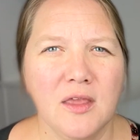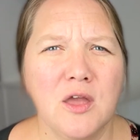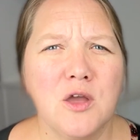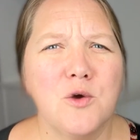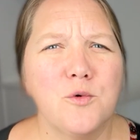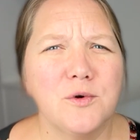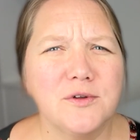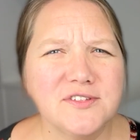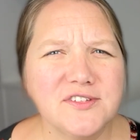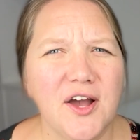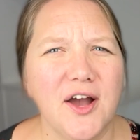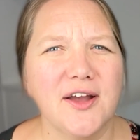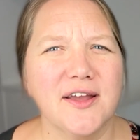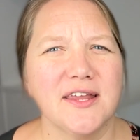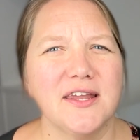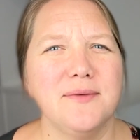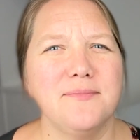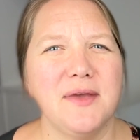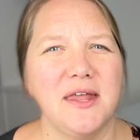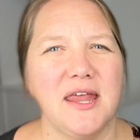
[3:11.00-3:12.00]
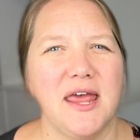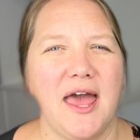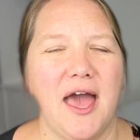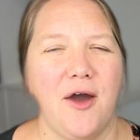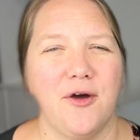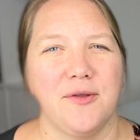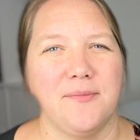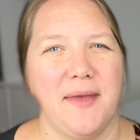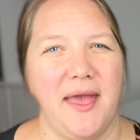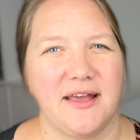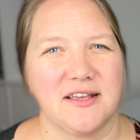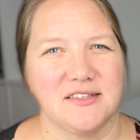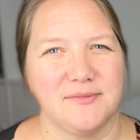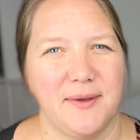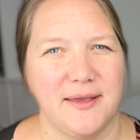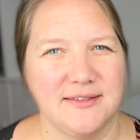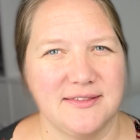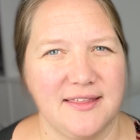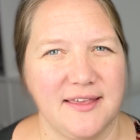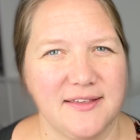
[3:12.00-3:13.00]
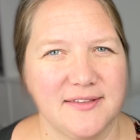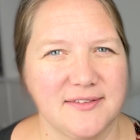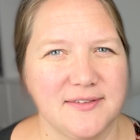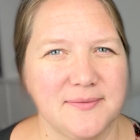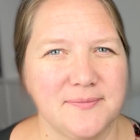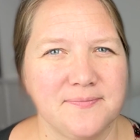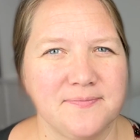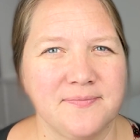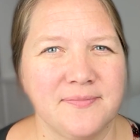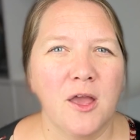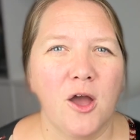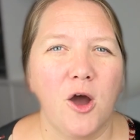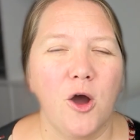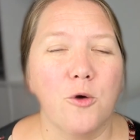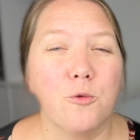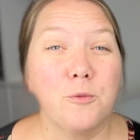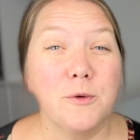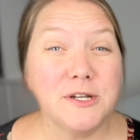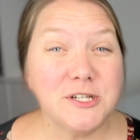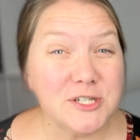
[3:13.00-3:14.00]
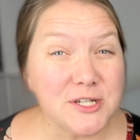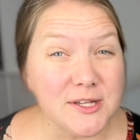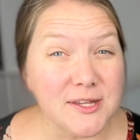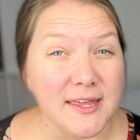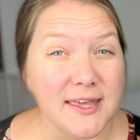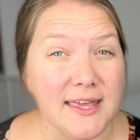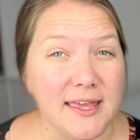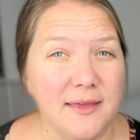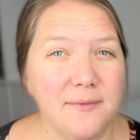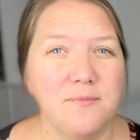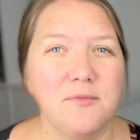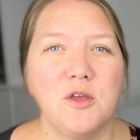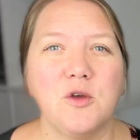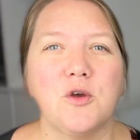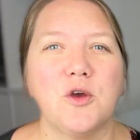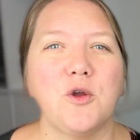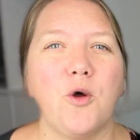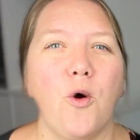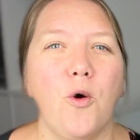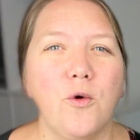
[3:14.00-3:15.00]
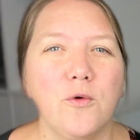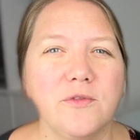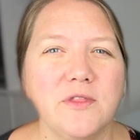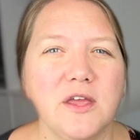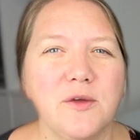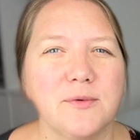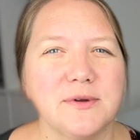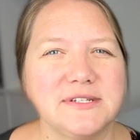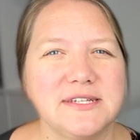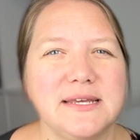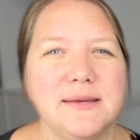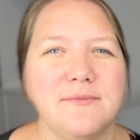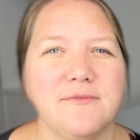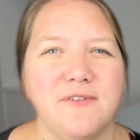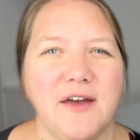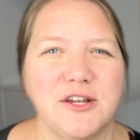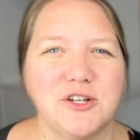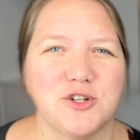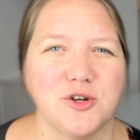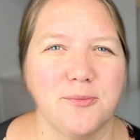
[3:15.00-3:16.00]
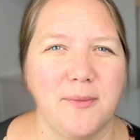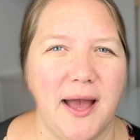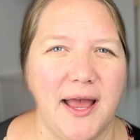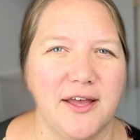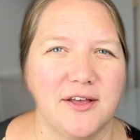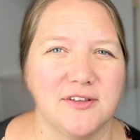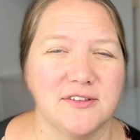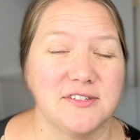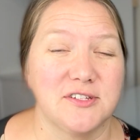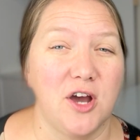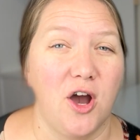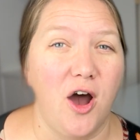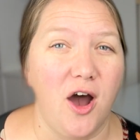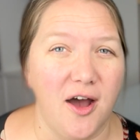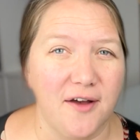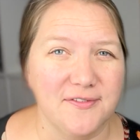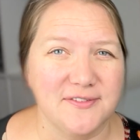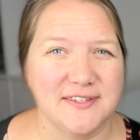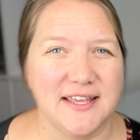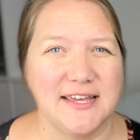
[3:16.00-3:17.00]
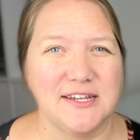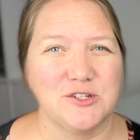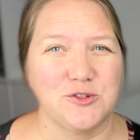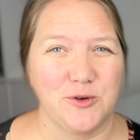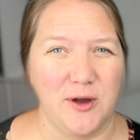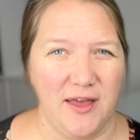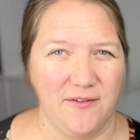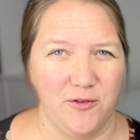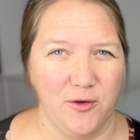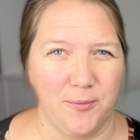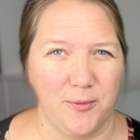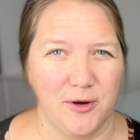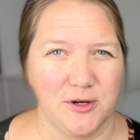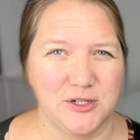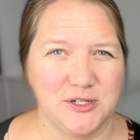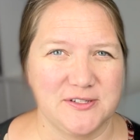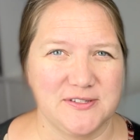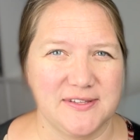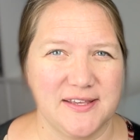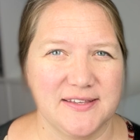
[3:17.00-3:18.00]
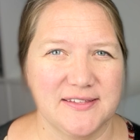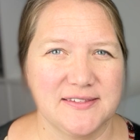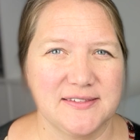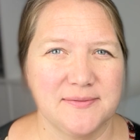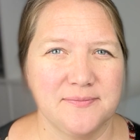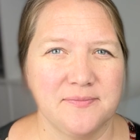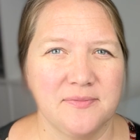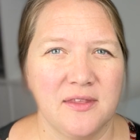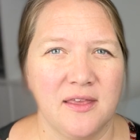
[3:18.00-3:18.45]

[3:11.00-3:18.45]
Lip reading: We'll talk in a minute how to maximize this. Originally, you could only redeem Venture Miles to offset travel purchases.